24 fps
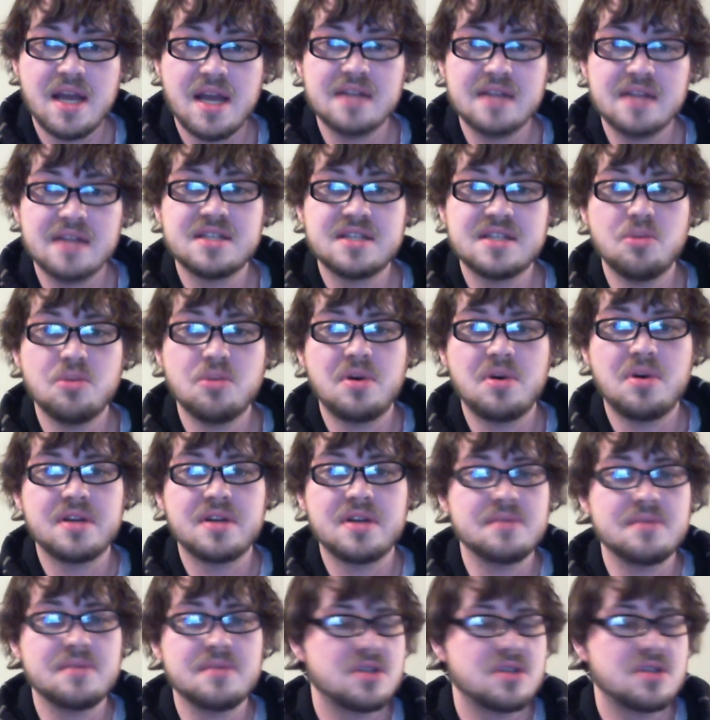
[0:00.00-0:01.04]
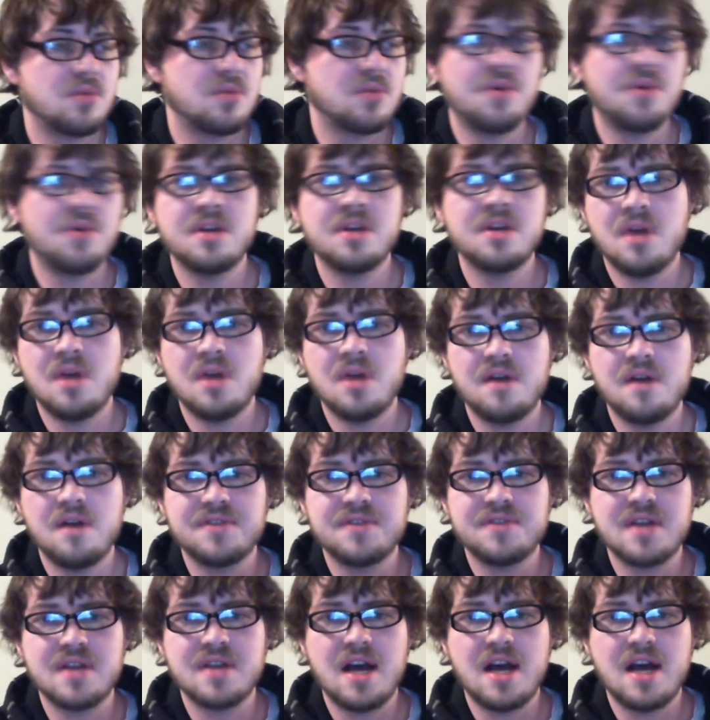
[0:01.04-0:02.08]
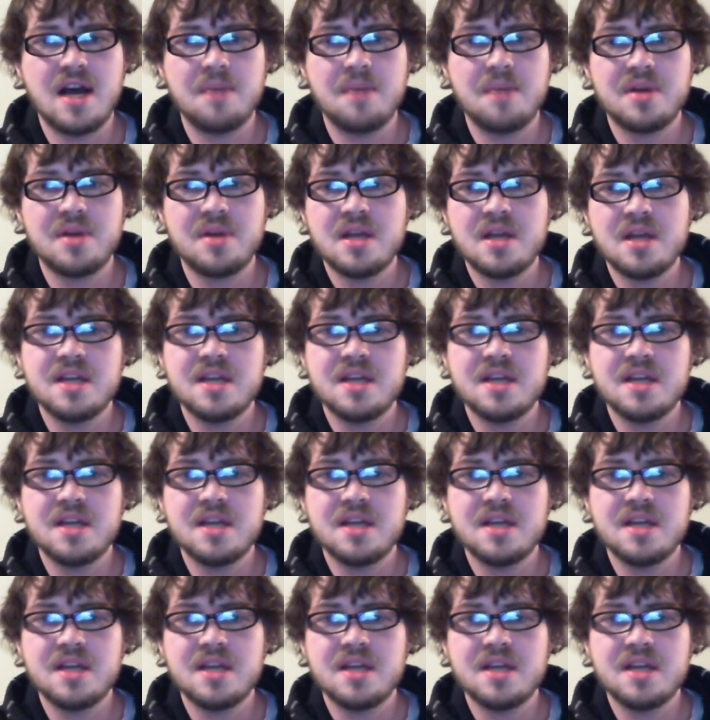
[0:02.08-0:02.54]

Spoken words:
And CM Punk keeps throwing him off the top.